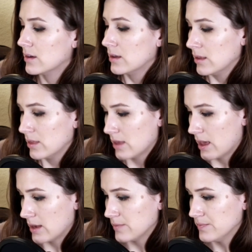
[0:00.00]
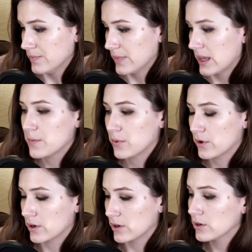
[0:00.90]
Then he put
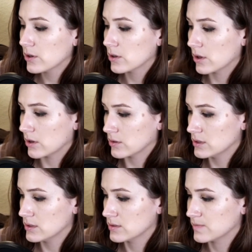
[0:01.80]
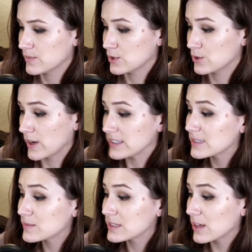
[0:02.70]
on her clothes, dressed
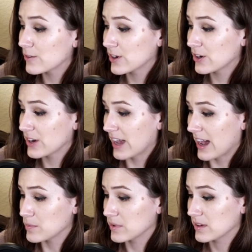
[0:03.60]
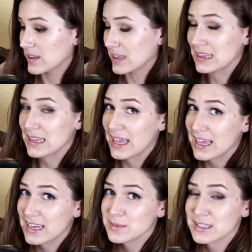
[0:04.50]
himself in her cap, laid
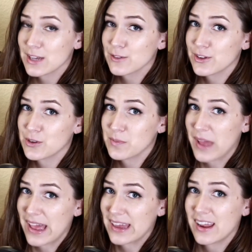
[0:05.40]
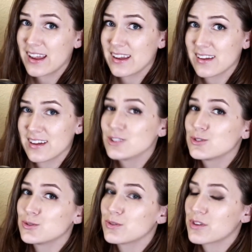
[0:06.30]
himself in her bed, and
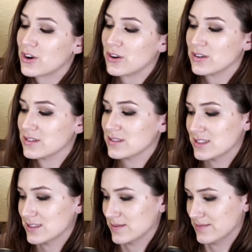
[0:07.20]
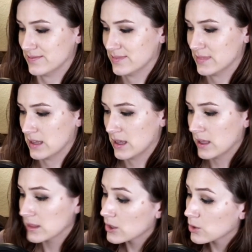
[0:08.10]
drew the curtains.
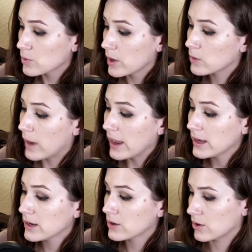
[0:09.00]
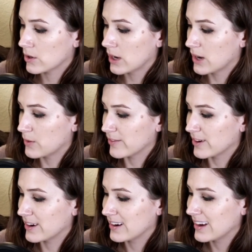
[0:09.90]
Little Red Riding Hood,
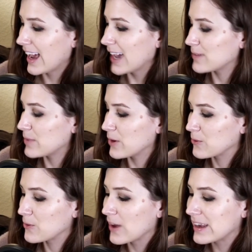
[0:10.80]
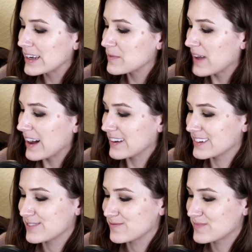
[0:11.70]
however, had been running about,
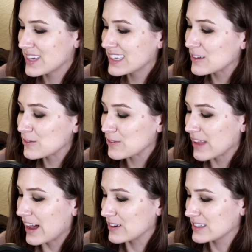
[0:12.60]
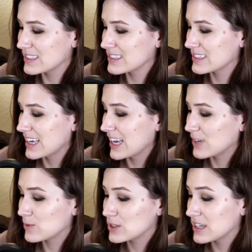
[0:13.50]
picking flowers, and
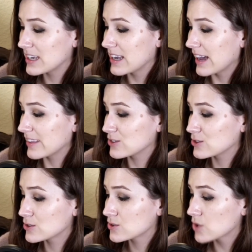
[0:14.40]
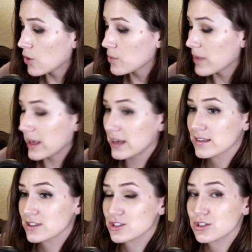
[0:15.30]
when she had gathered so many
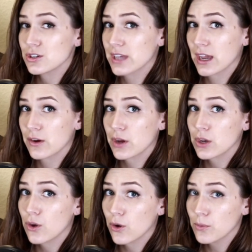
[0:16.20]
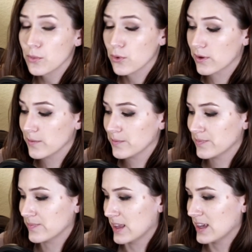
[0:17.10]
that she could carry no more,
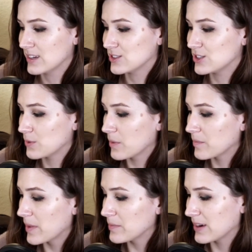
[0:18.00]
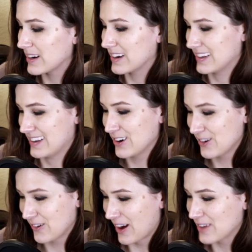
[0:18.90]
she remembered her
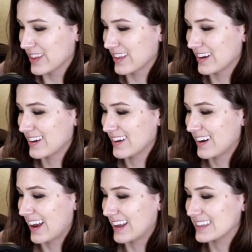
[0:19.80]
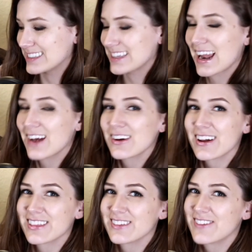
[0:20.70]
grandmother and set out
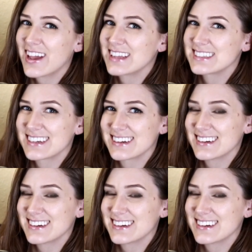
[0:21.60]
on the way to her.